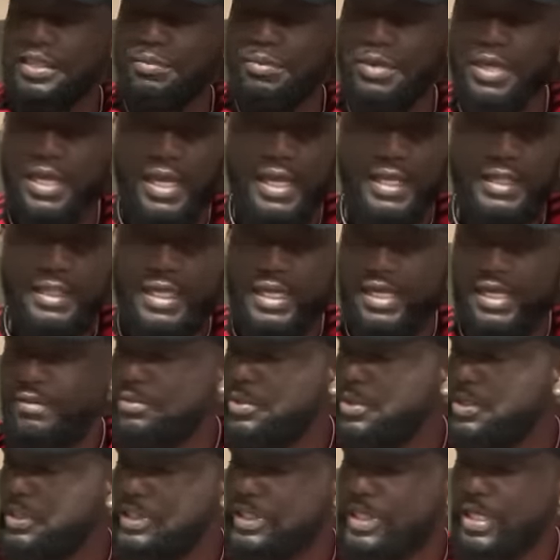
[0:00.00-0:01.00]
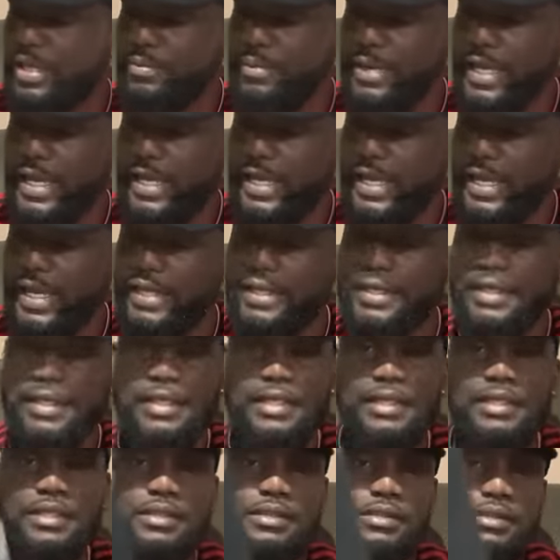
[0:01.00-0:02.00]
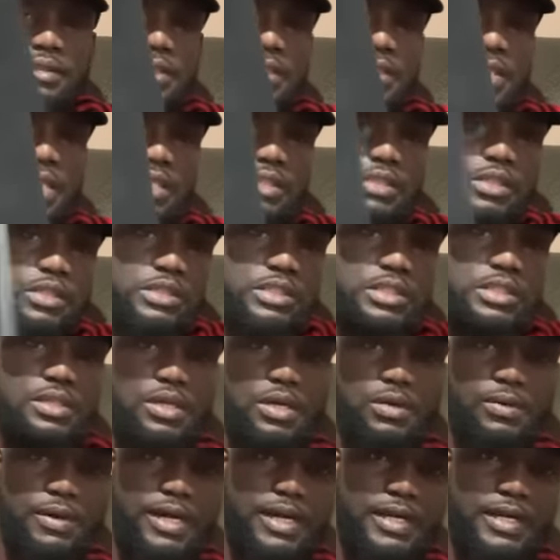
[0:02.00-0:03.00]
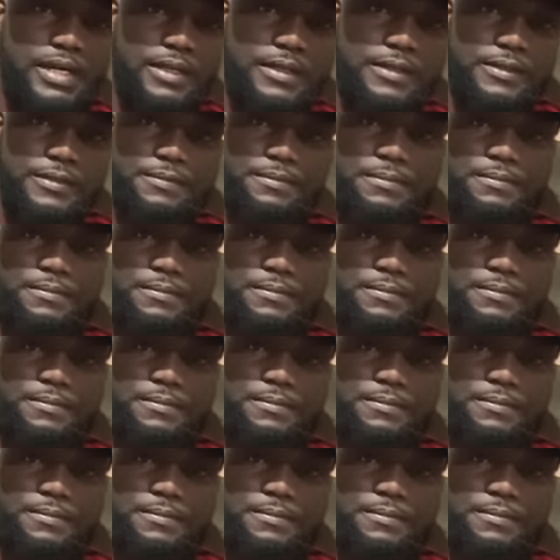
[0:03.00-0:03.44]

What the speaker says: it. I can't talk about it in my yard. See that? So see how are there?